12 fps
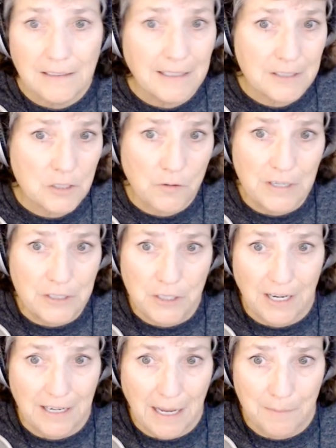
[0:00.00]
I collect
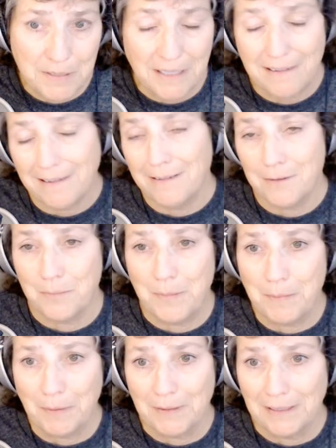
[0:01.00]
screenshot apps like other
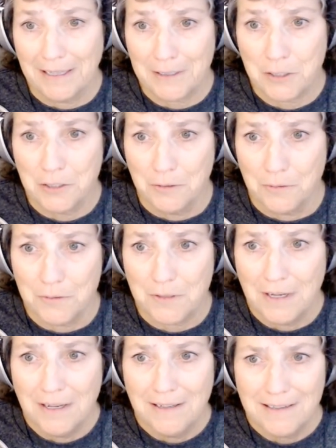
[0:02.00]
people collect
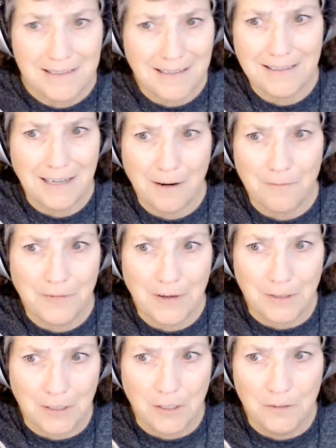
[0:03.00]
shoes. It's not that I haven't
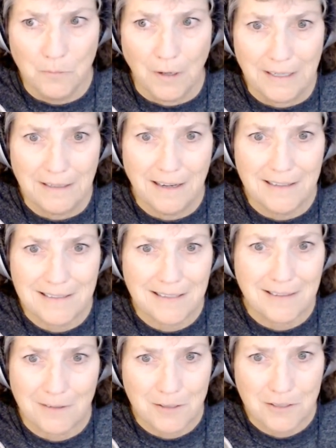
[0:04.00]
found a good one, it's
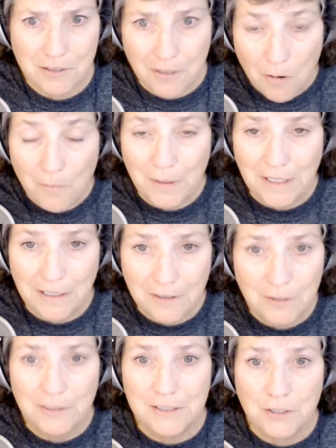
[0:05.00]
that there's so many
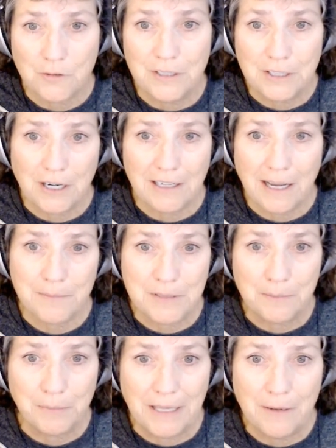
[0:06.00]
good screenshot
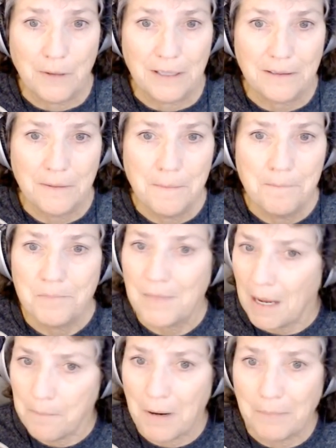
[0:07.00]
apps to play with.
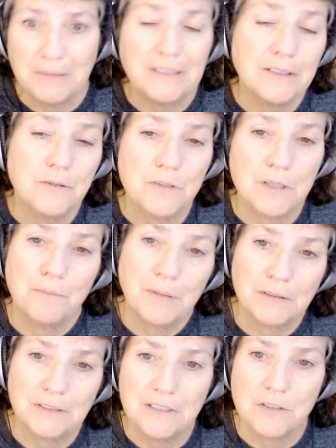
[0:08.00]
I probably use the
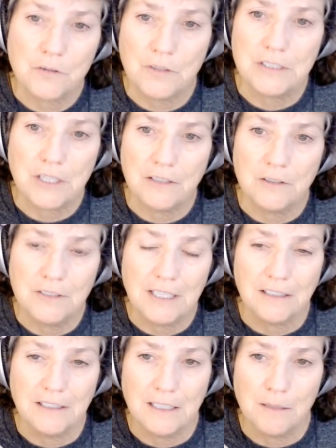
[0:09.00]
built-in screenshot
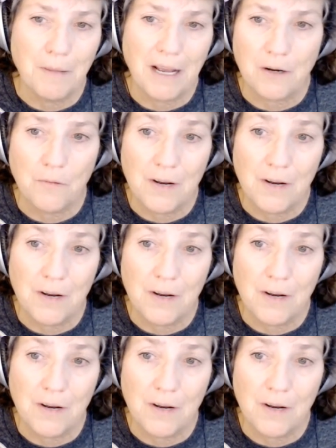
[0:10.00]
utility in